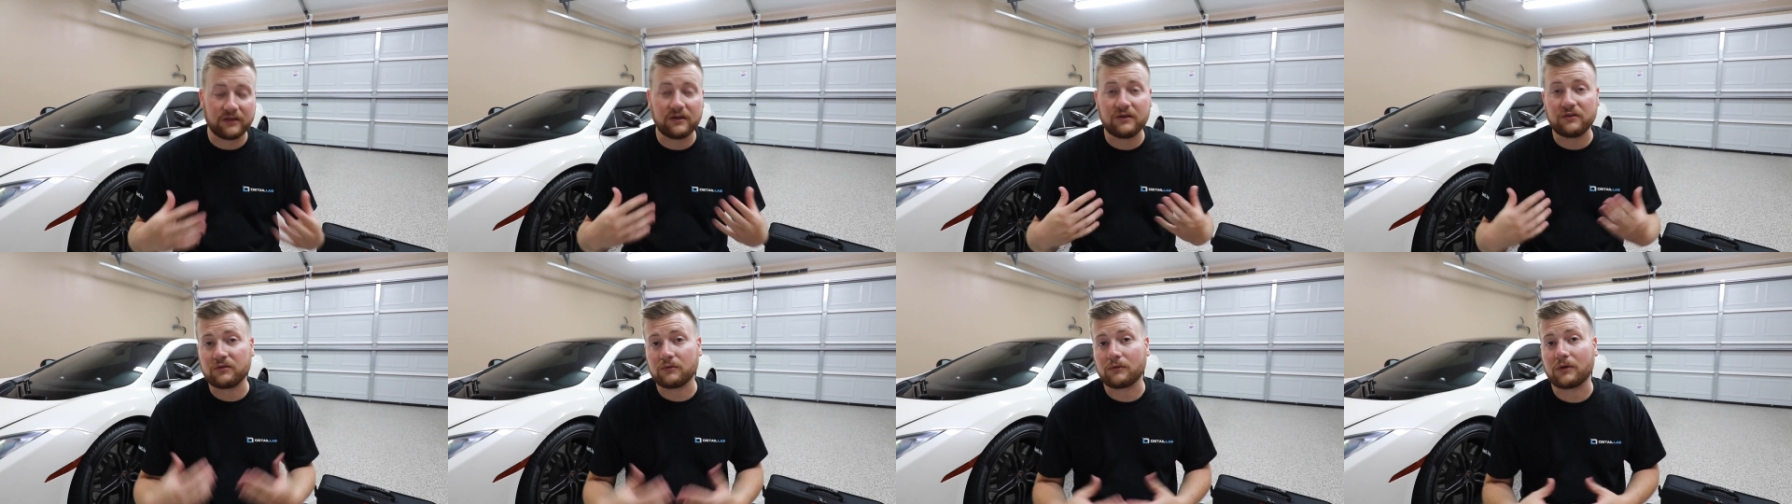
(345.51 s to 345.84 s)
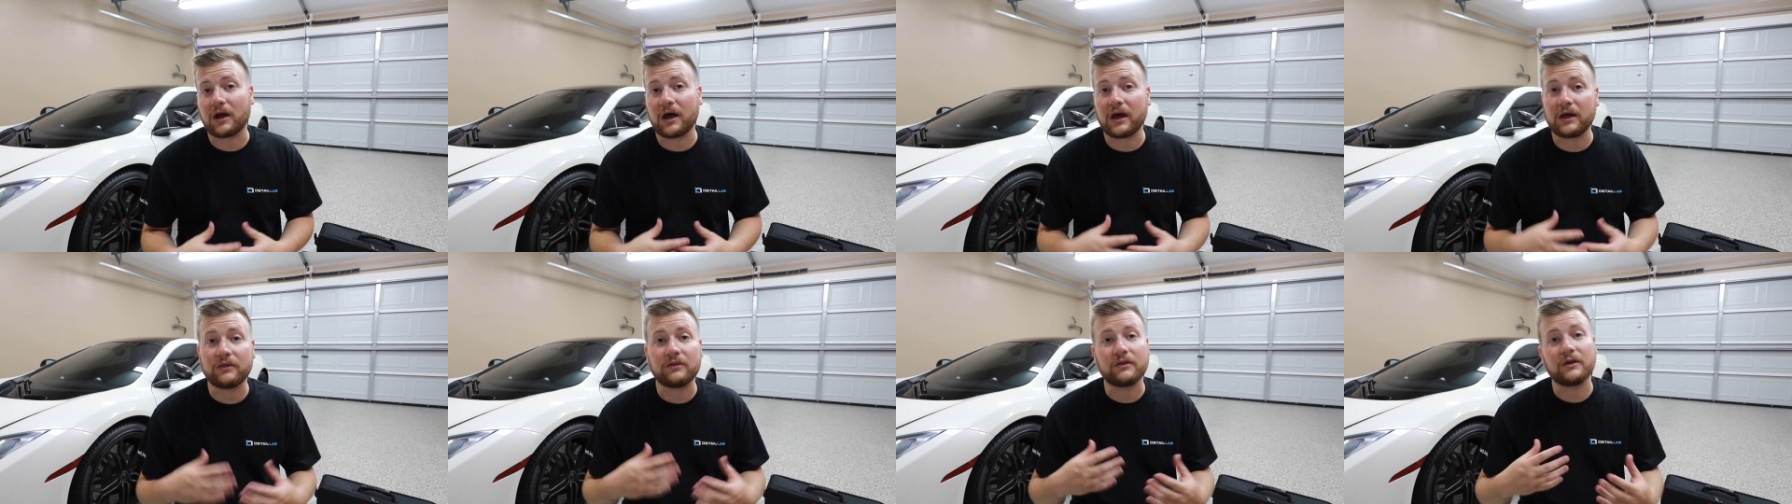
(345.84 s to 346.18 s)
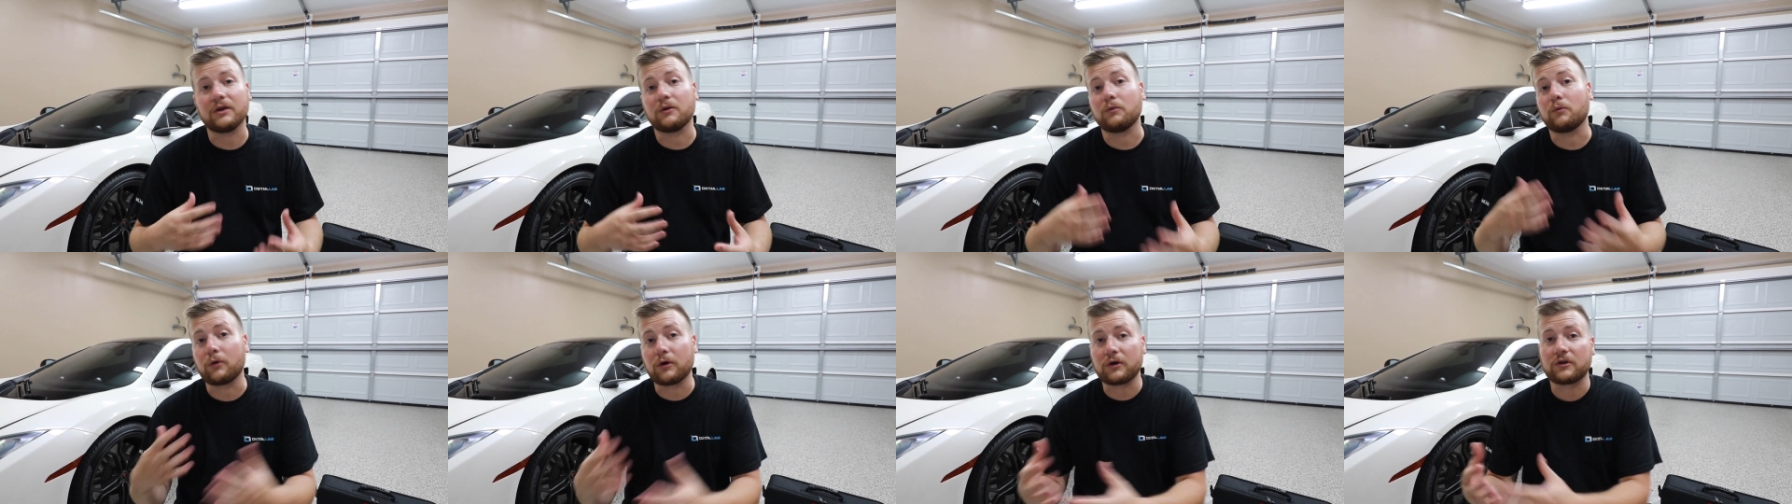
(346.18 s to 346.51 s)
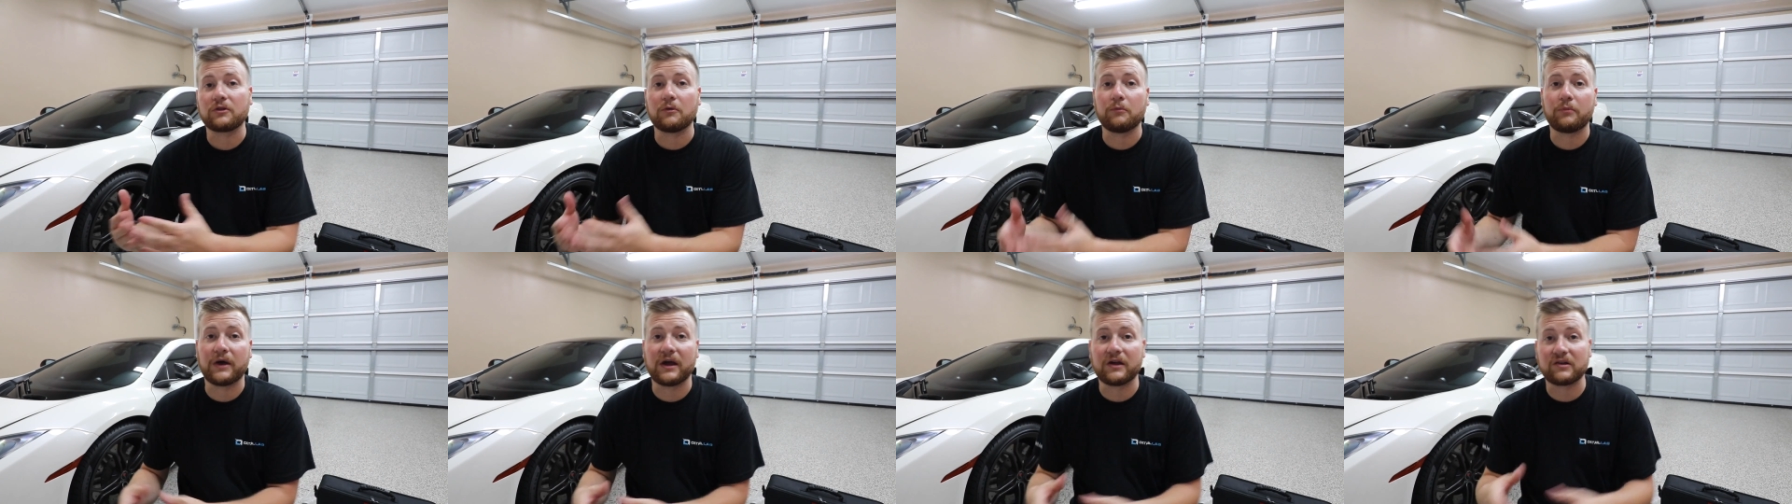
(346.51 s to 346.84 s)
these are what I think work
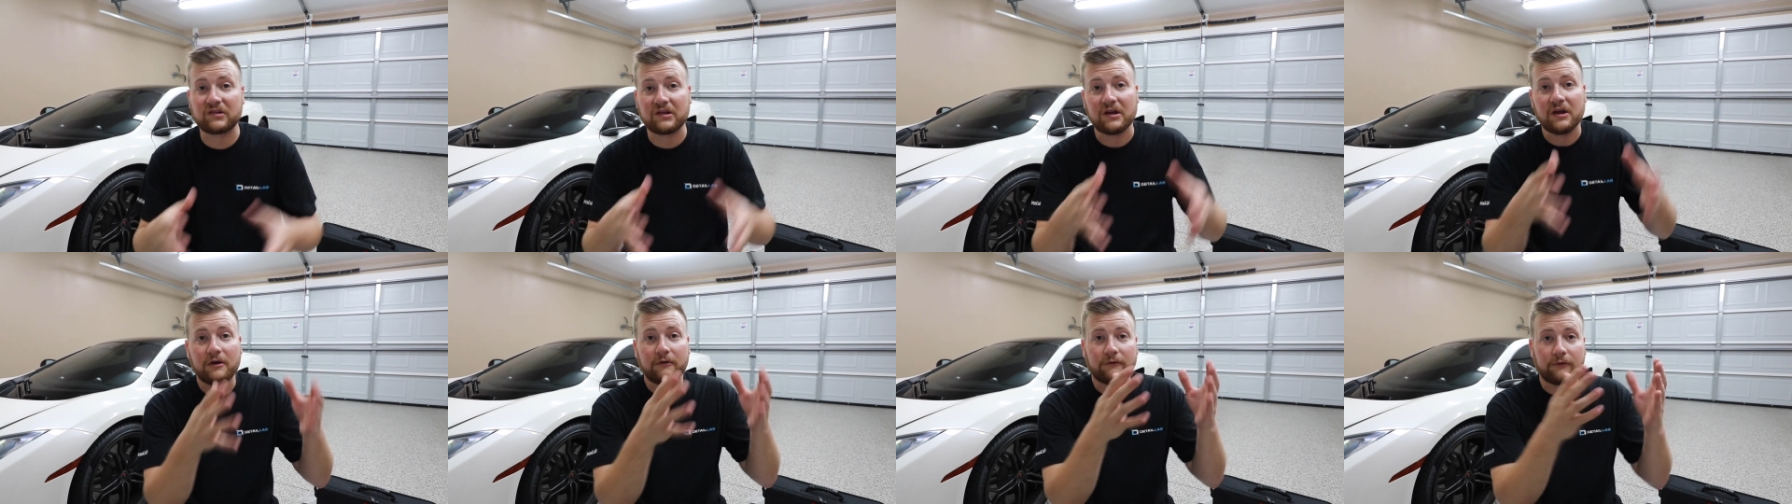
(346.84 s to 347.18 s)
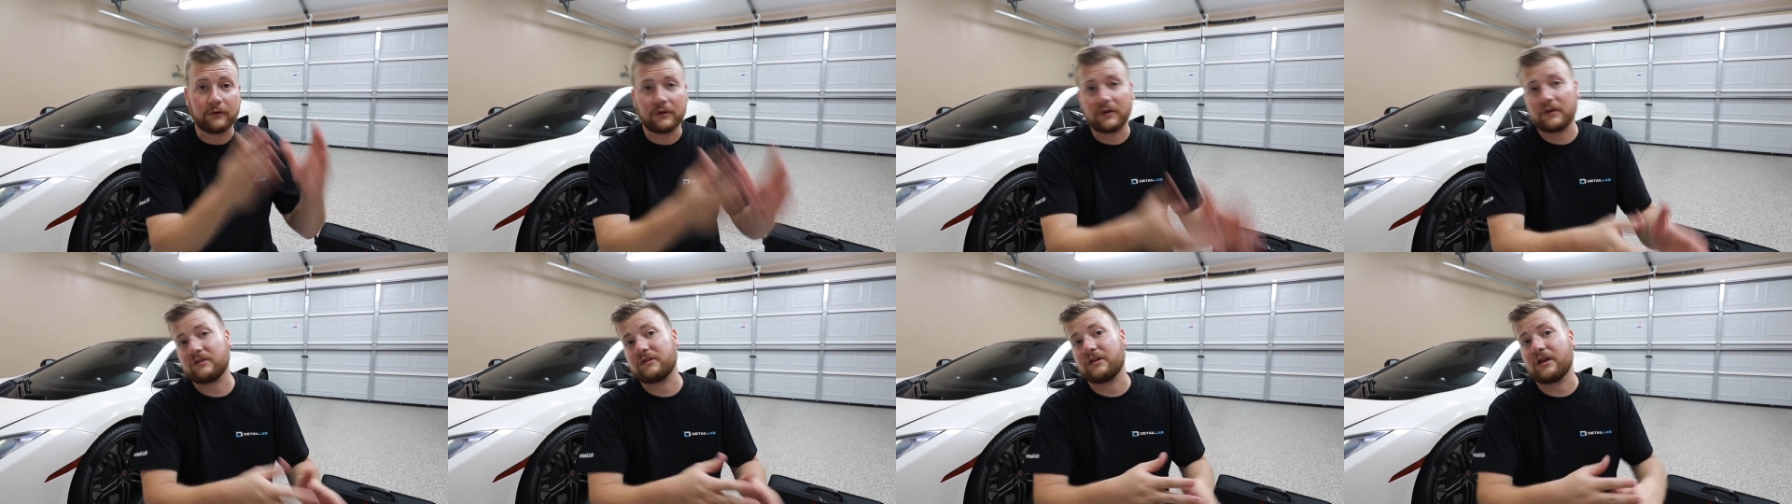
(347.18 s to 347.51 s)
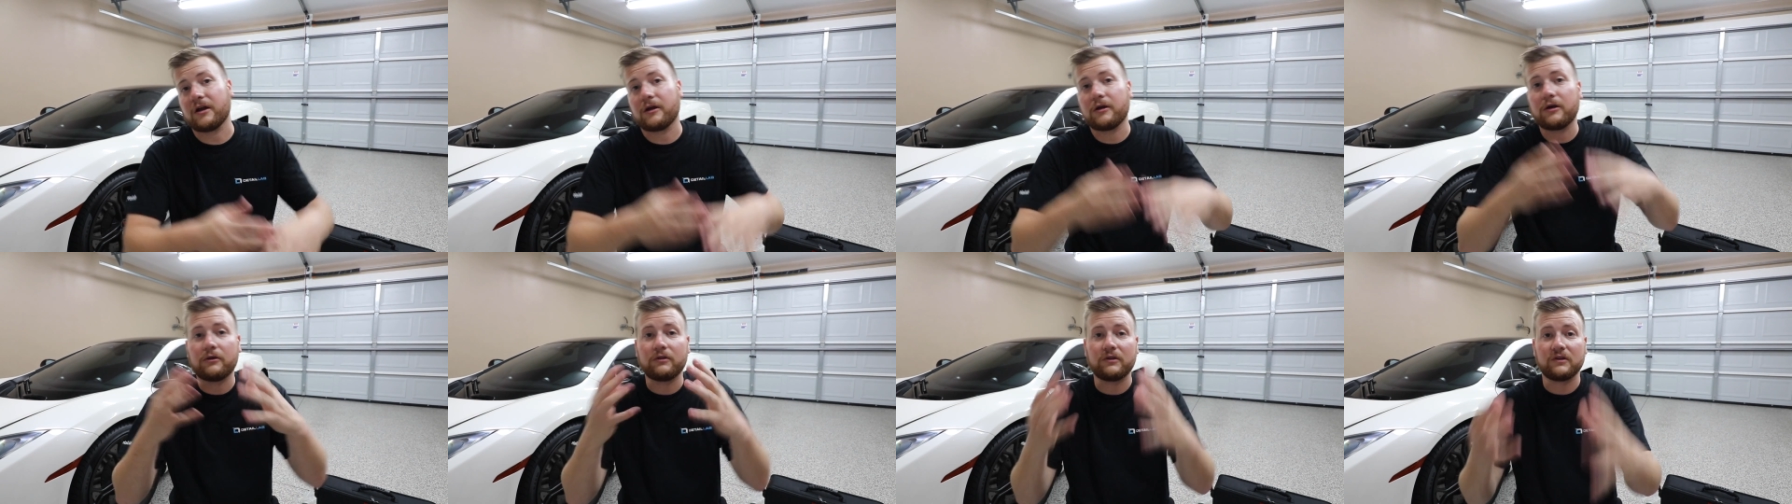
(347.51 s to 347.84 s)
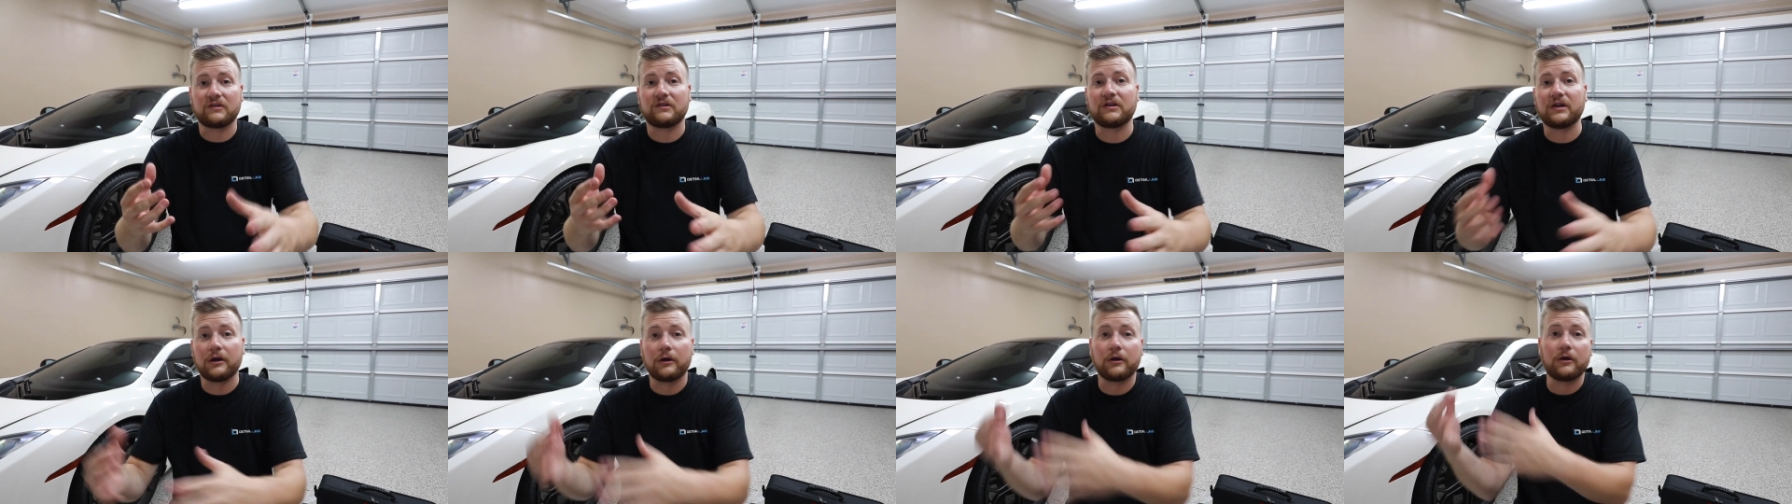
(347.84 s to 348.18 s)
the best for this scenario,
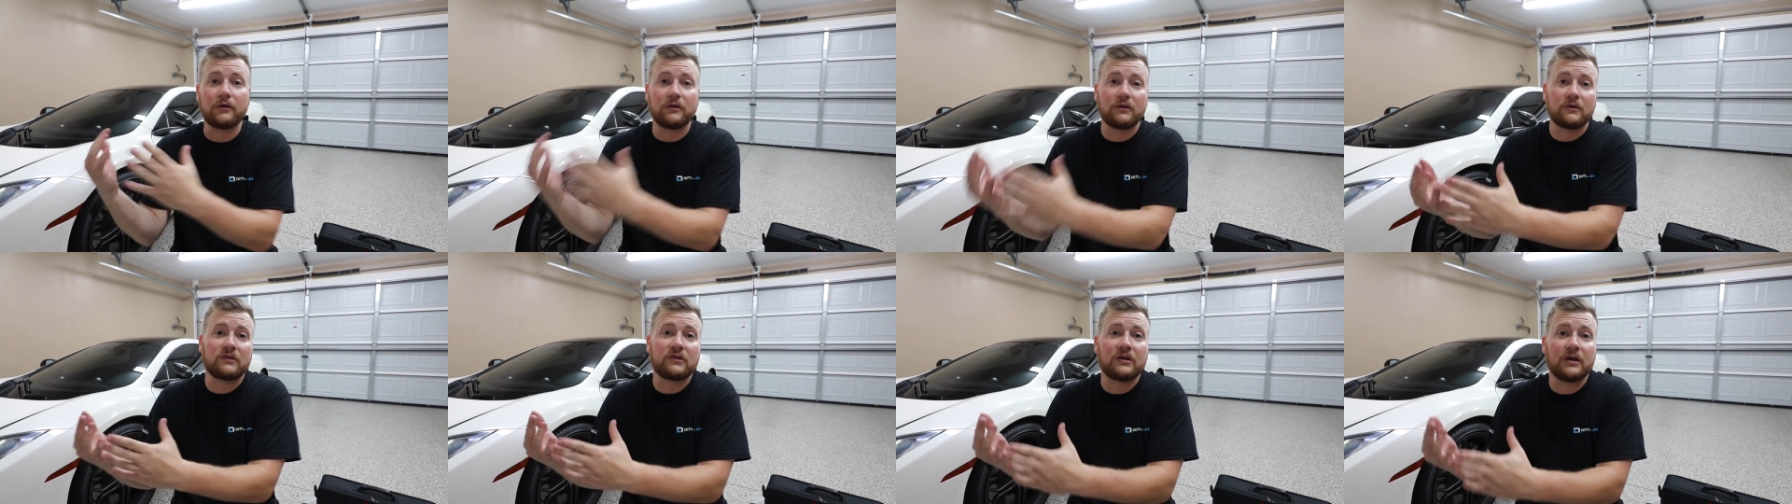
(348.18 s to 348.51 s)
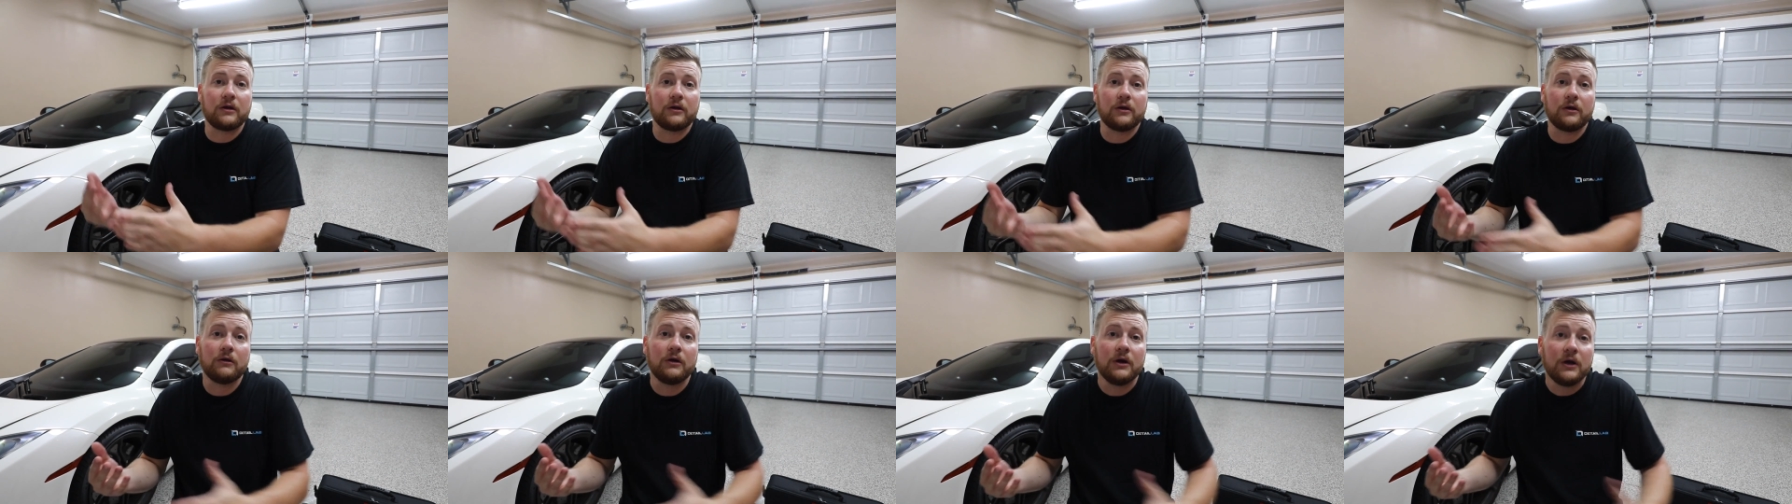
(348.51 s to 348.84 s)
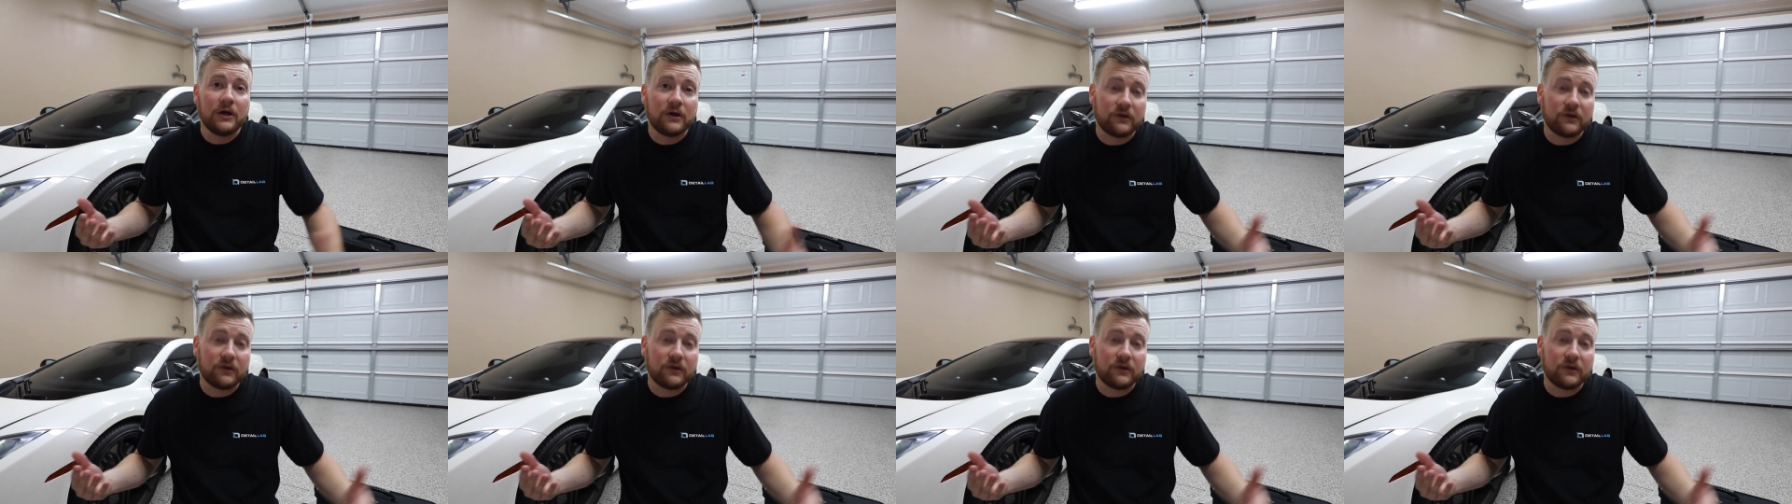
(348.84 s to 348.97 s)
this scenario, this scenario.